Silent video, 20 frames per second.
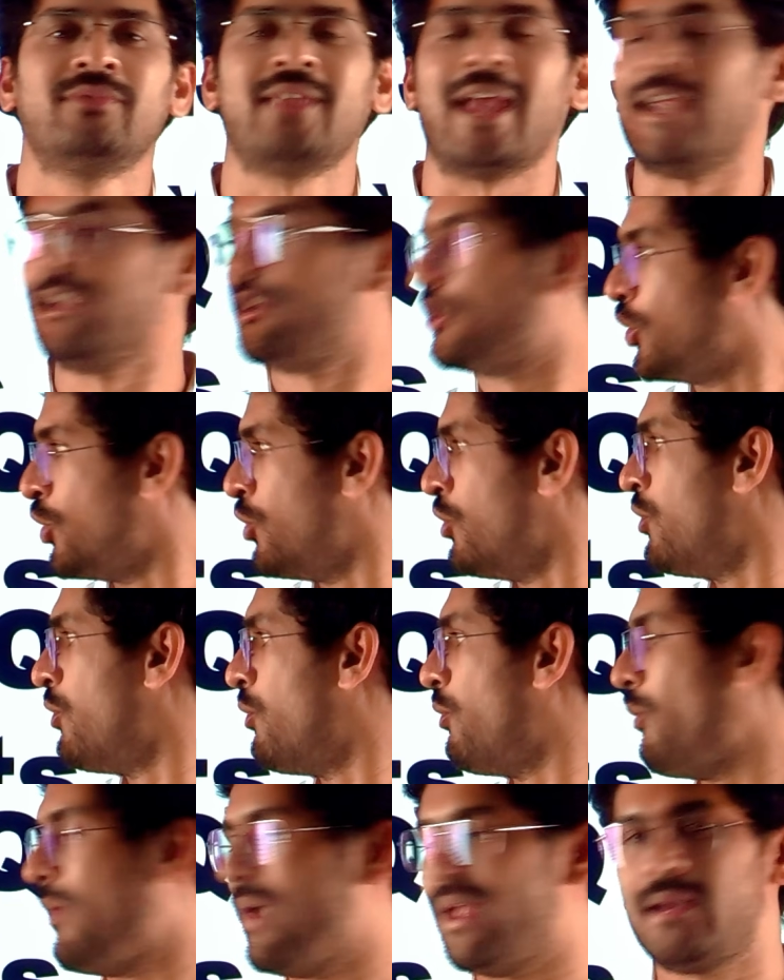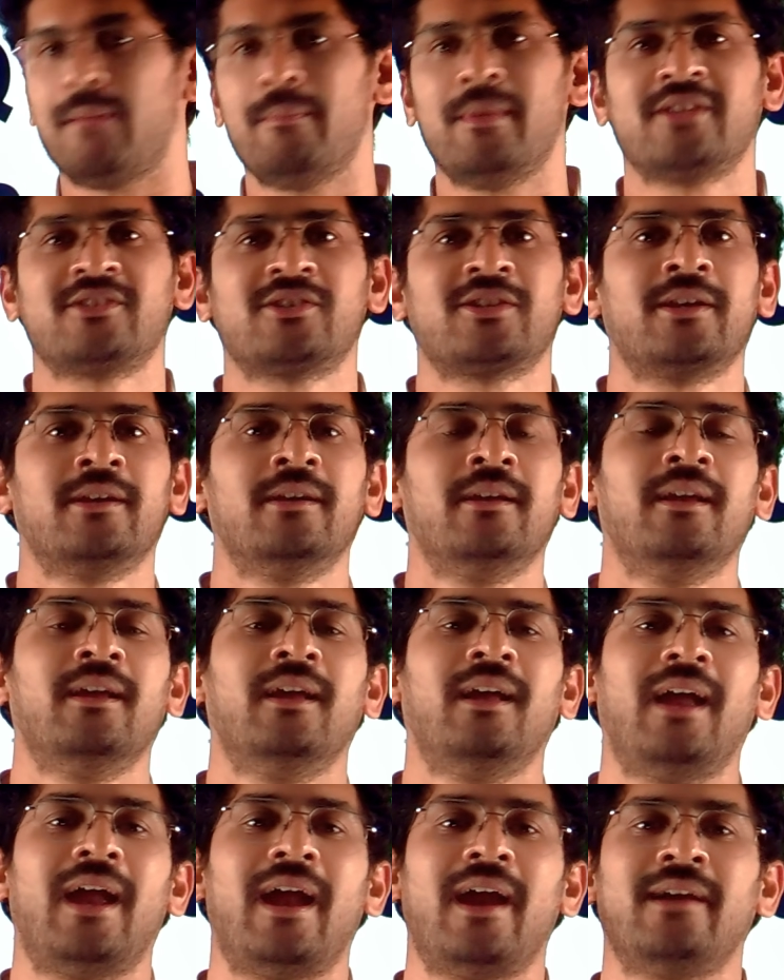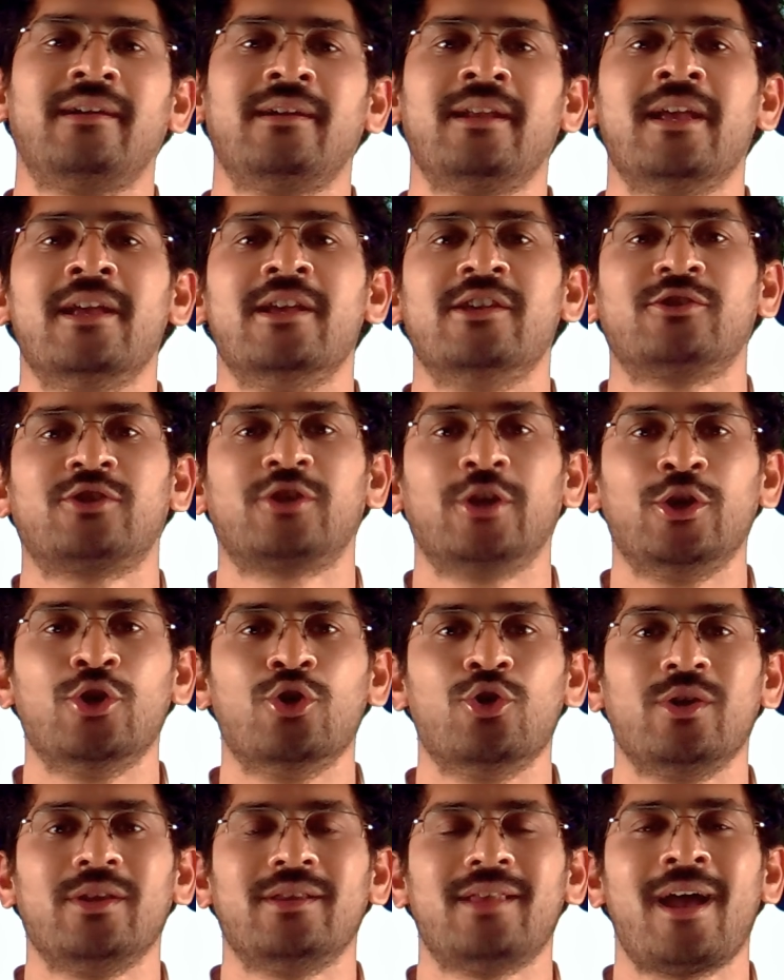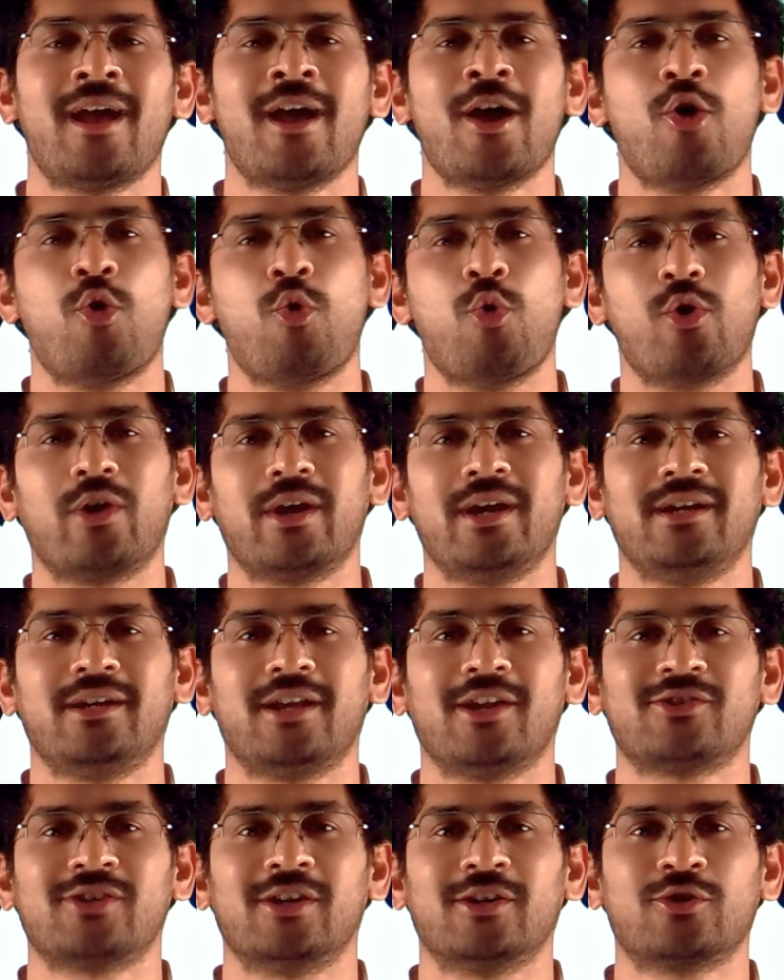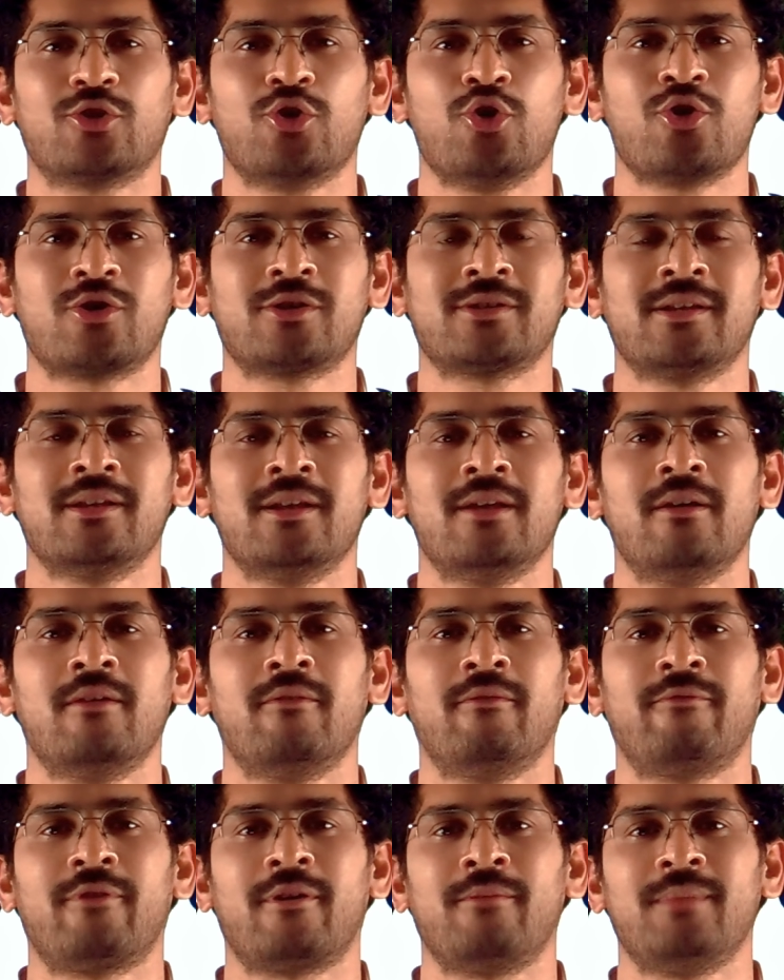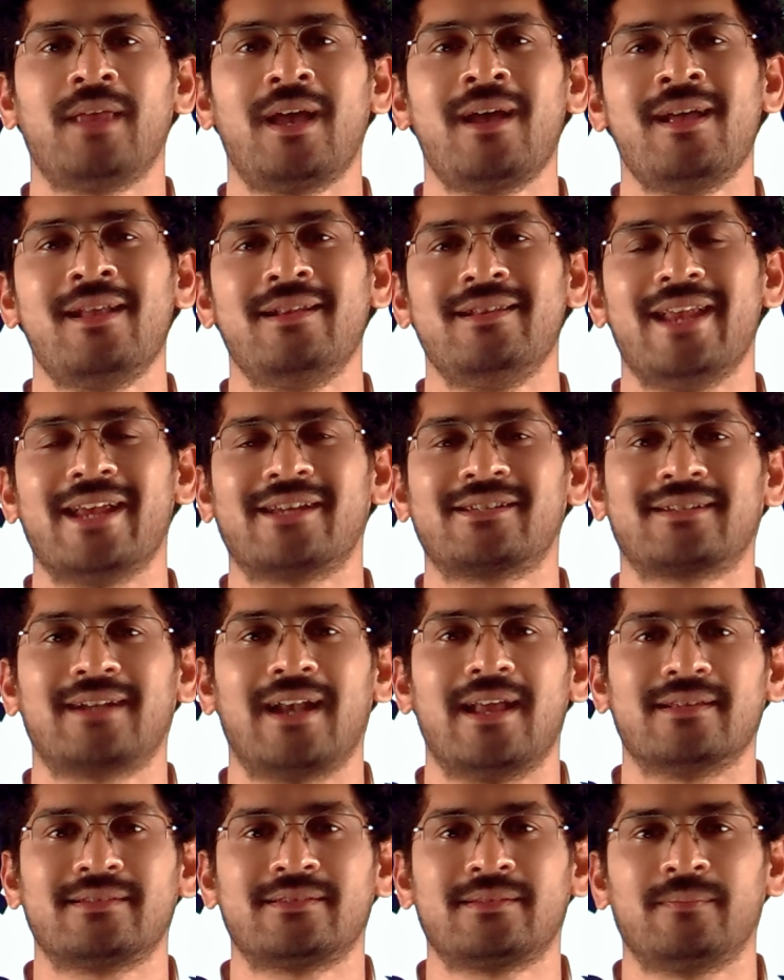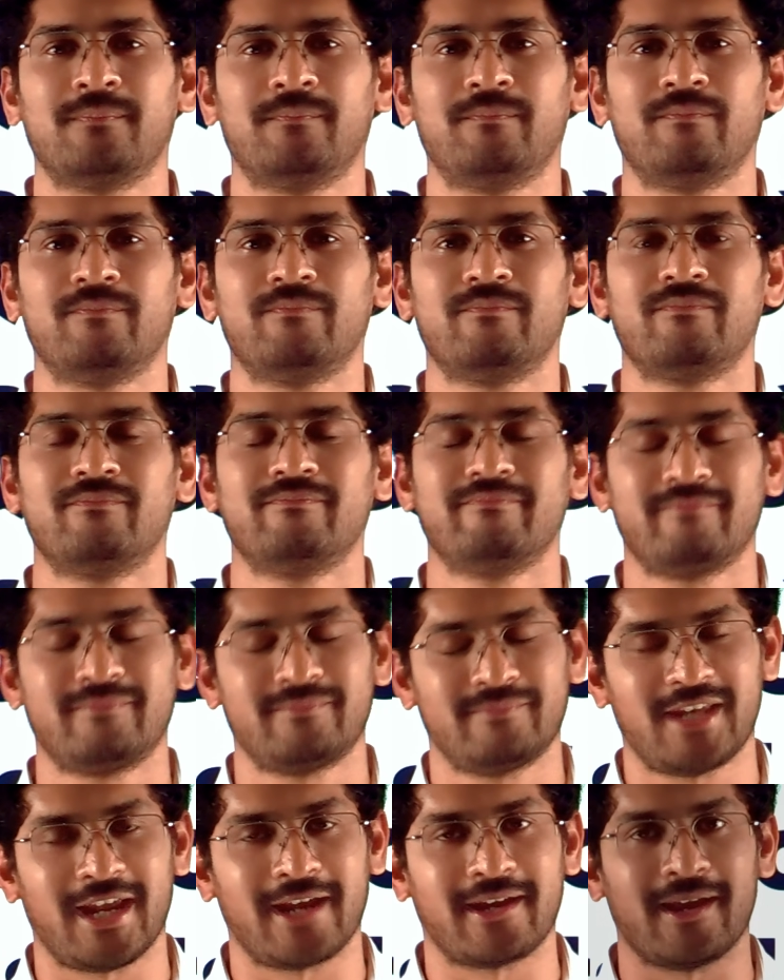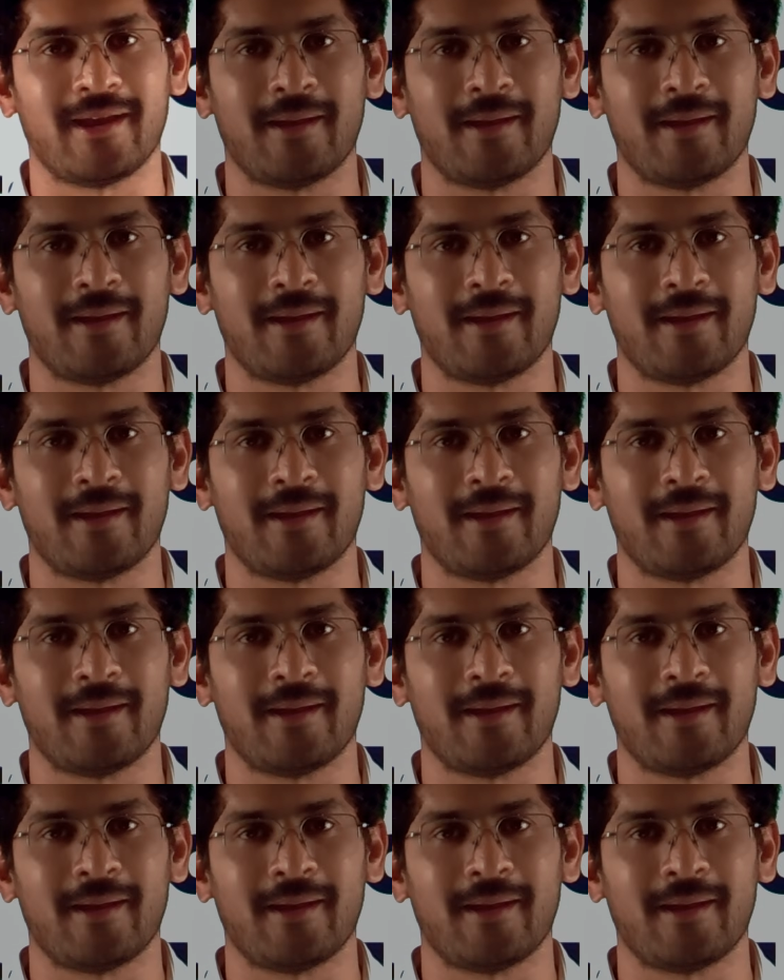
thank you very much and see you in the orientation course from the next class. Take